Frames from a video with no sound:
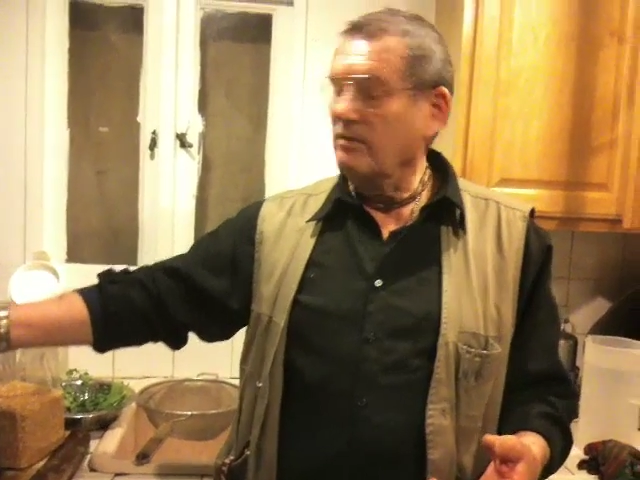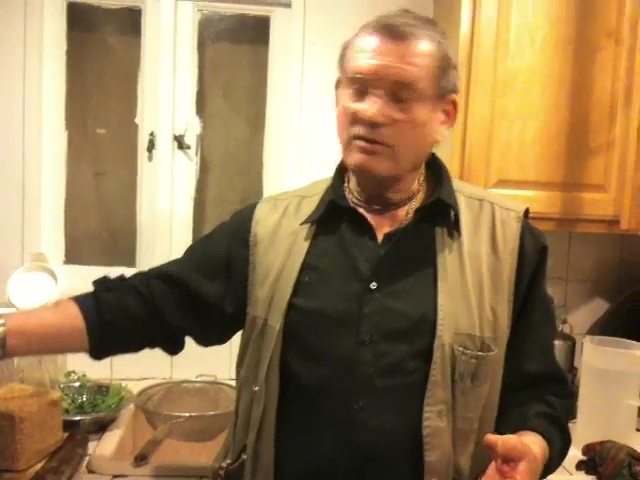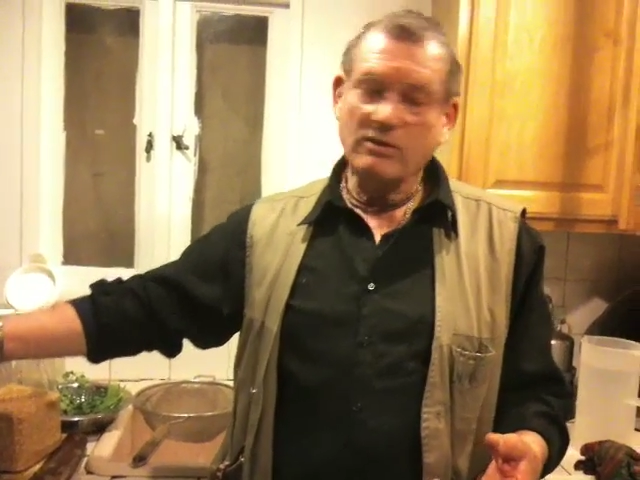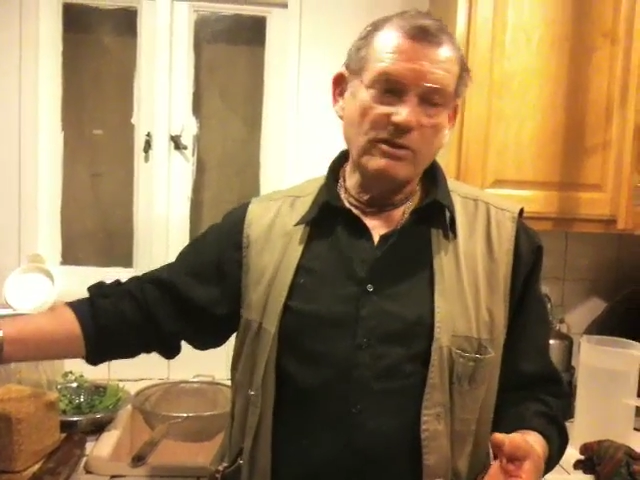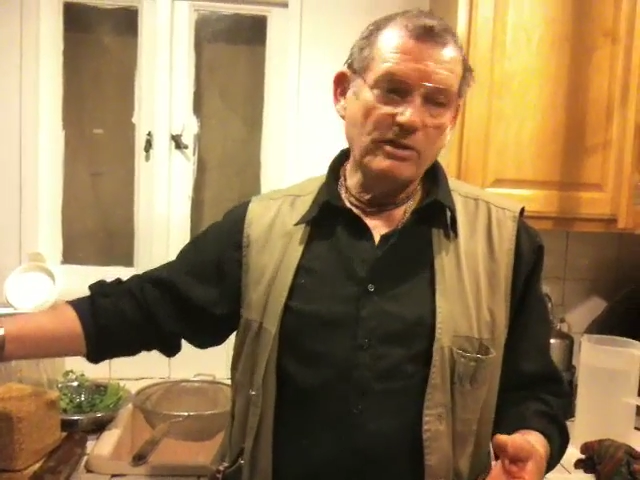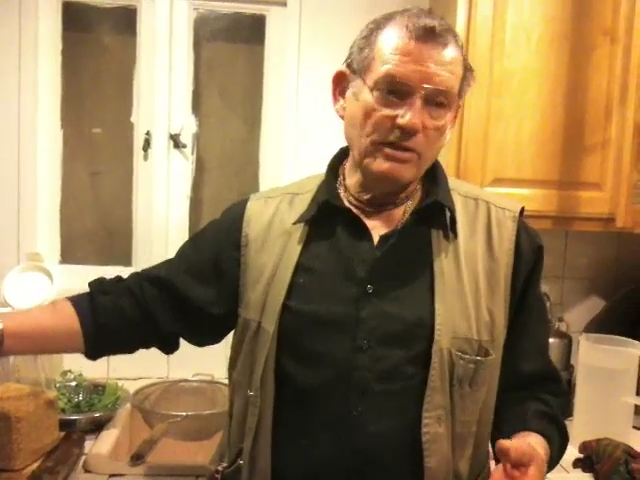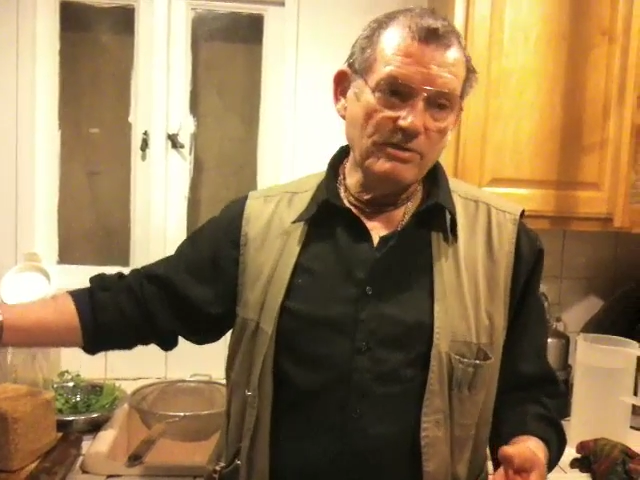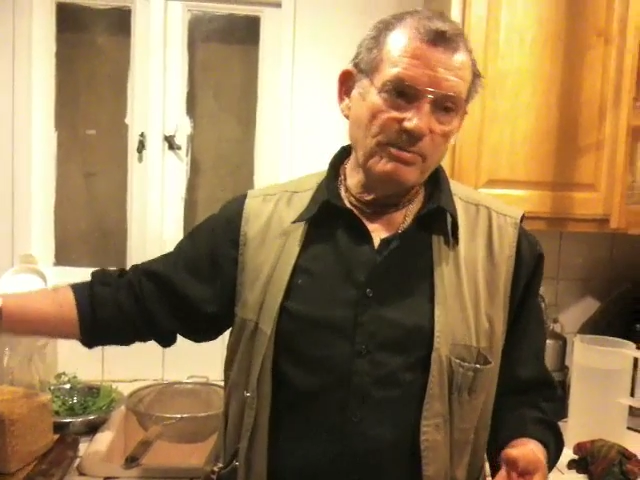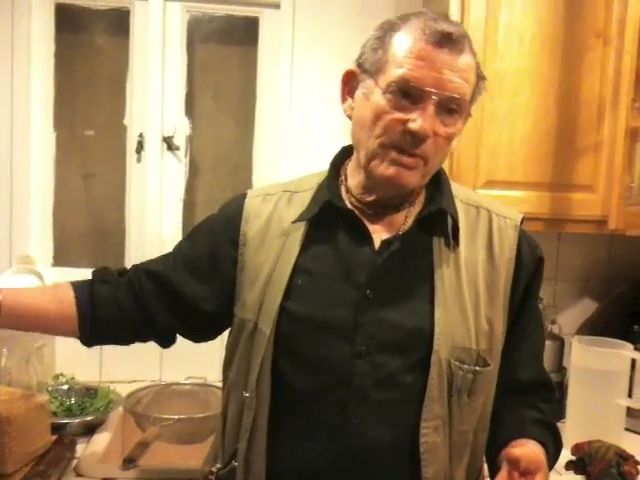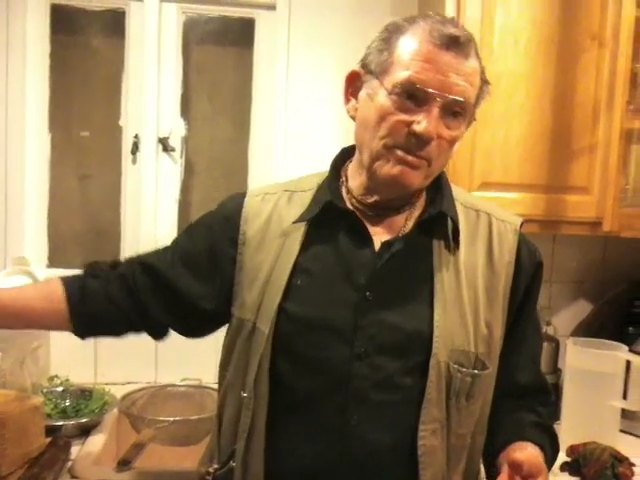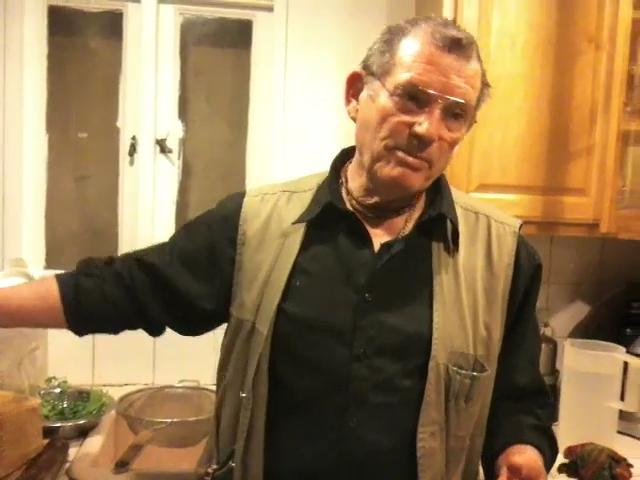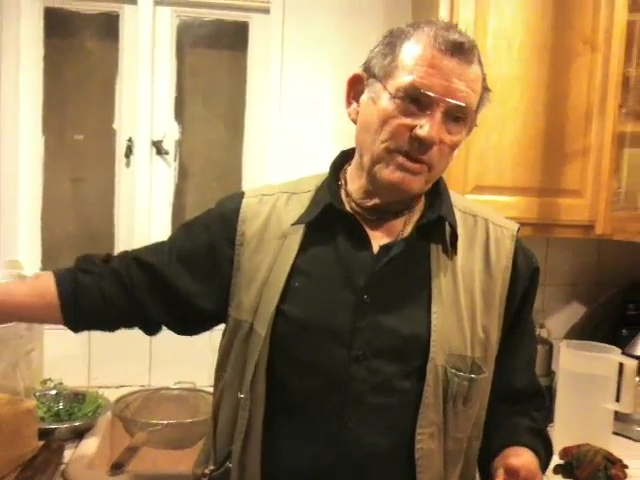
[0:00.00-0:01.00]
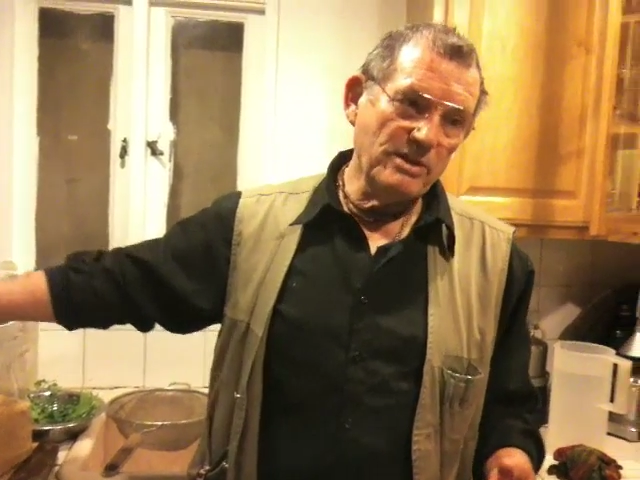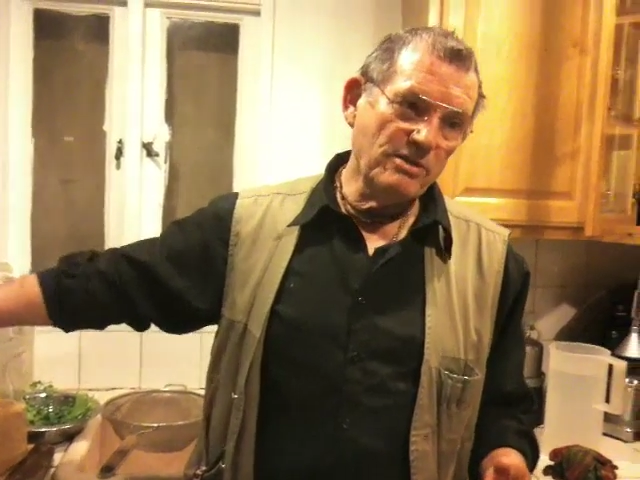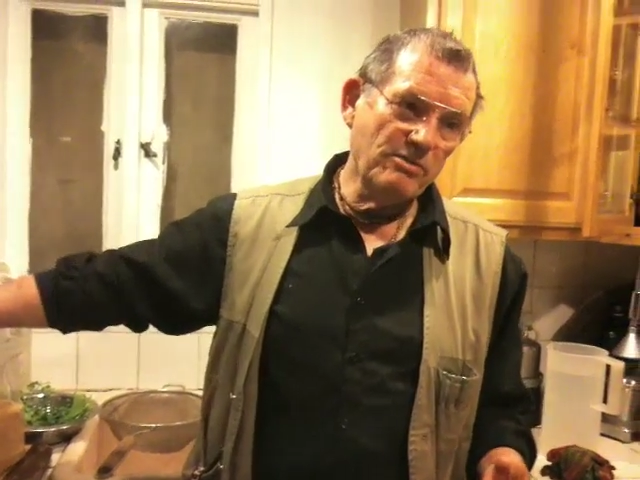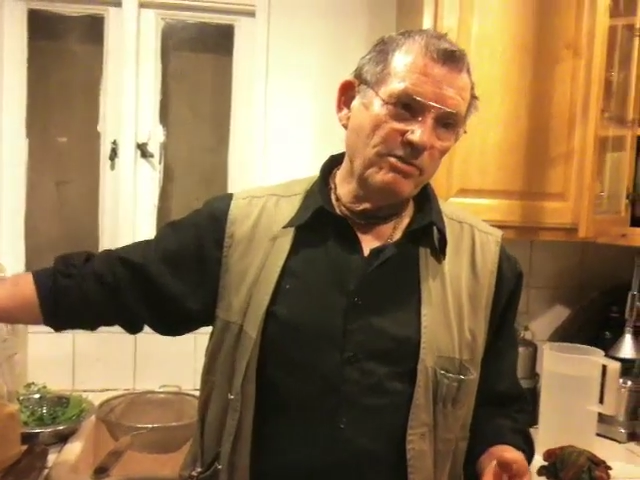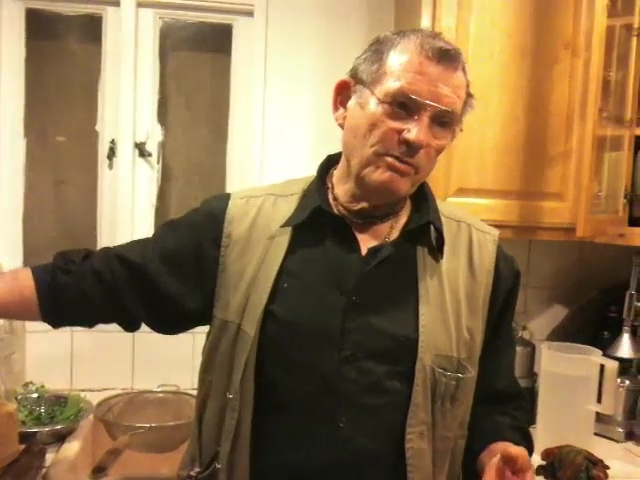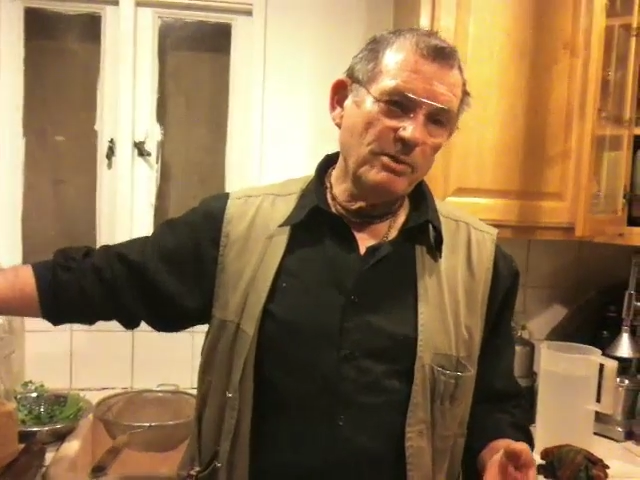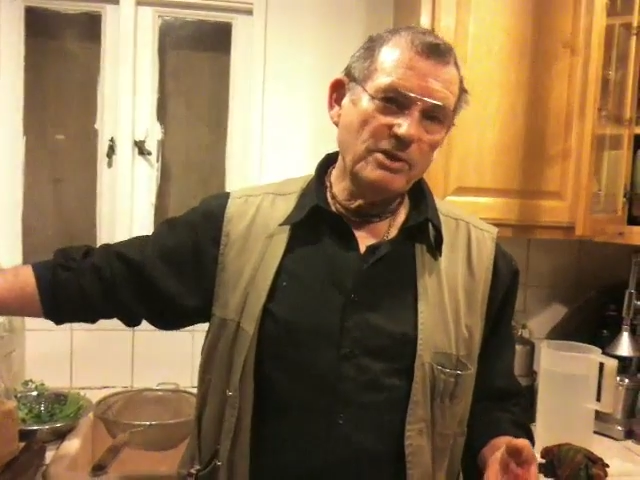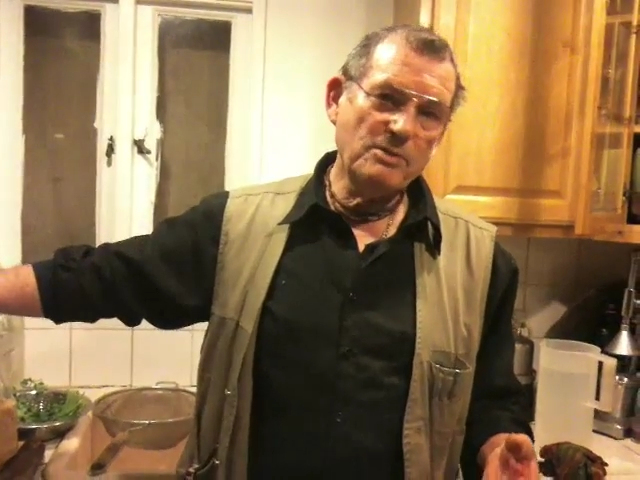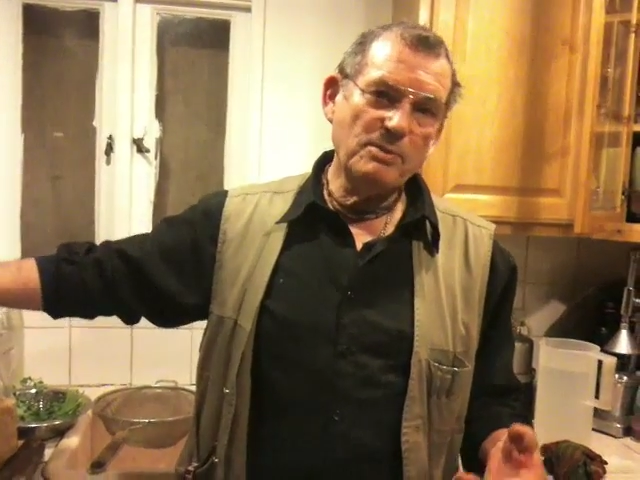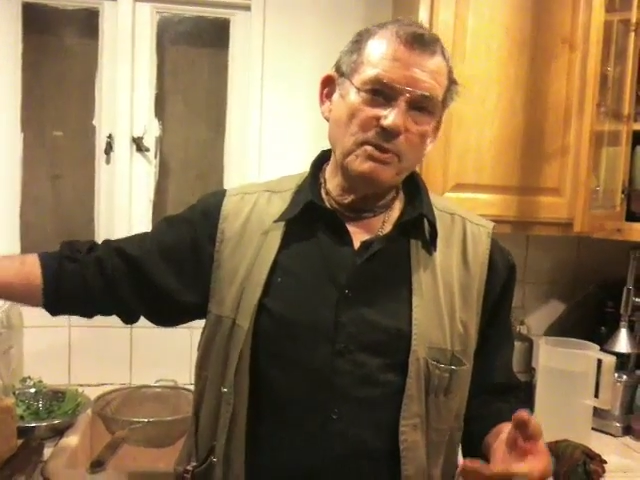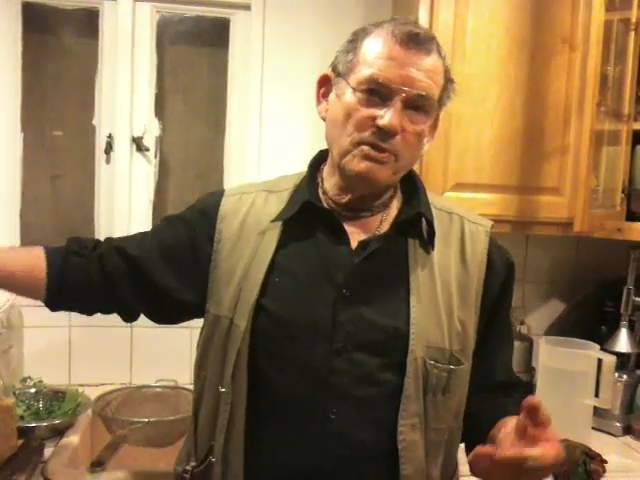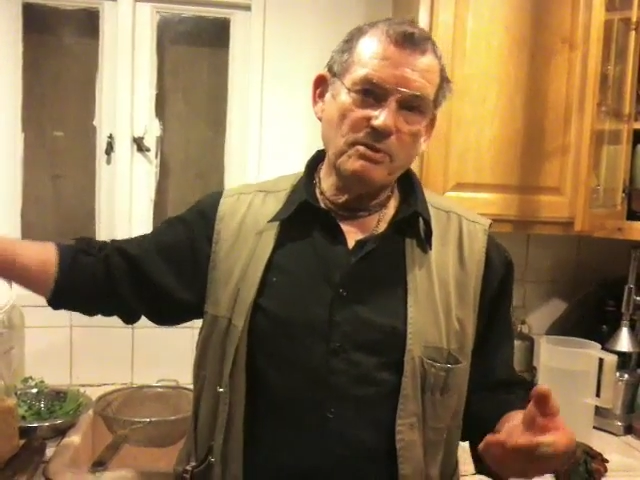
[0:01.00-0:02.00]
learned this preparation from our
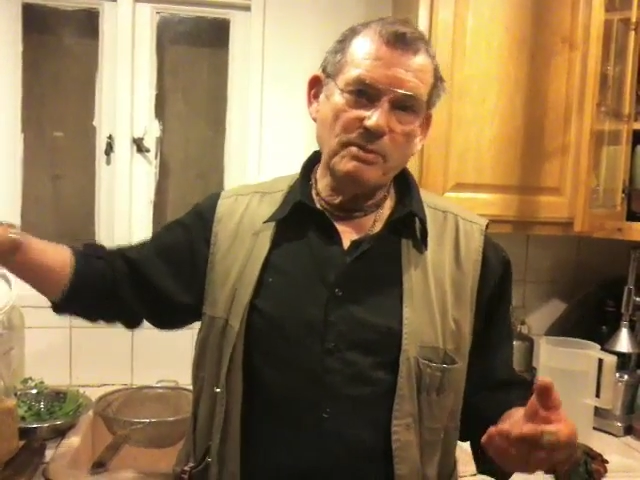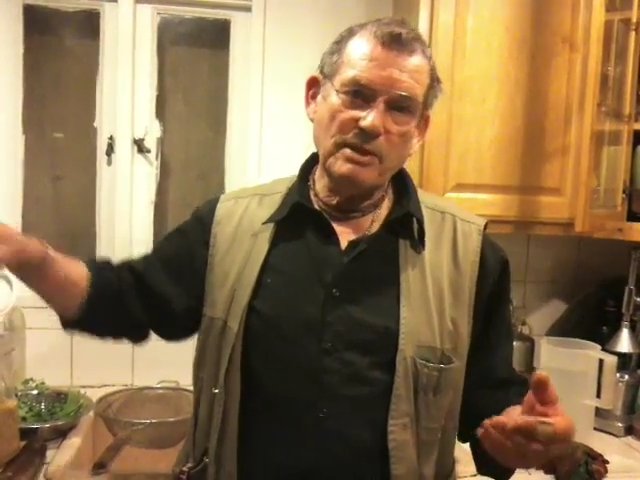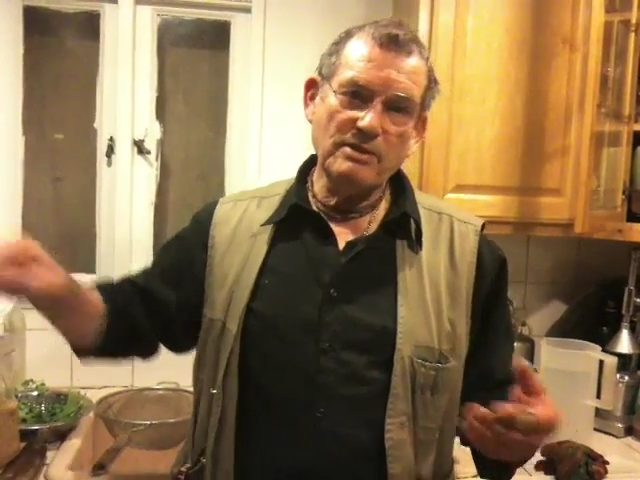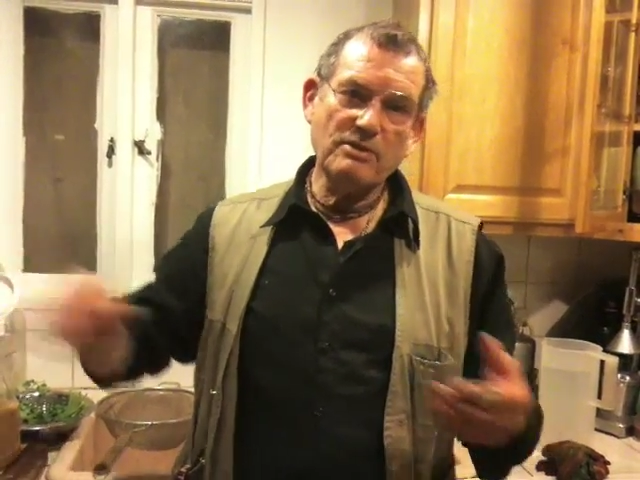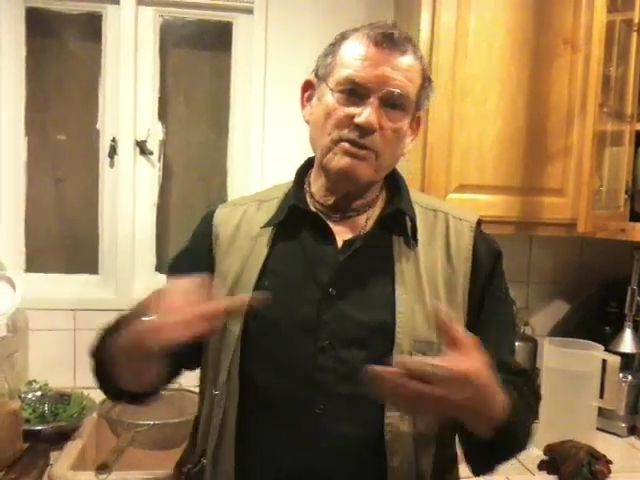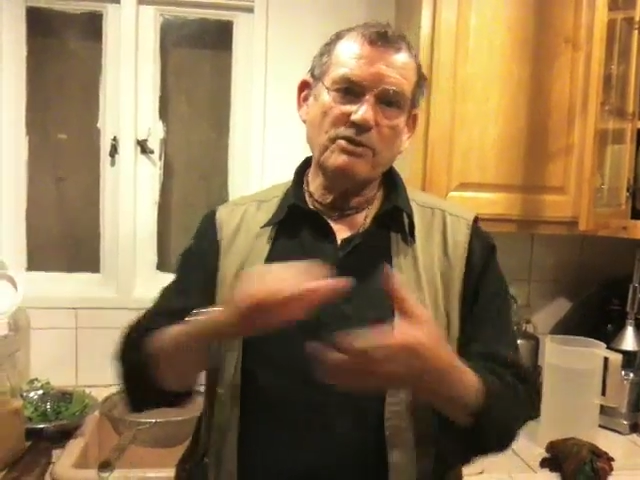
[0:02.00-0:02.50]
spiritual master,